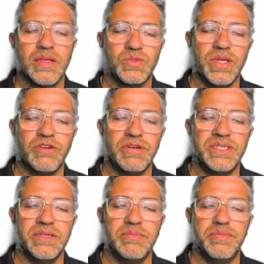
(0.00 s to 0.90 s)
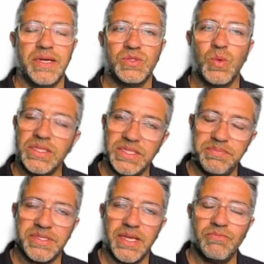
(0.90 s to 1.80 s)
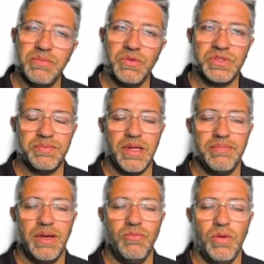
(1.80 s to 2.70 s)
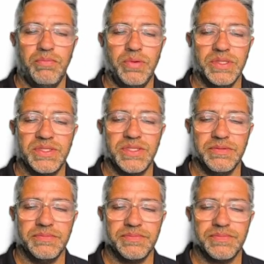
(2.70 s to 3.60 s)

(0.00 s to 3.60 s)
To increase a number by 20%, we multiply by 1.2.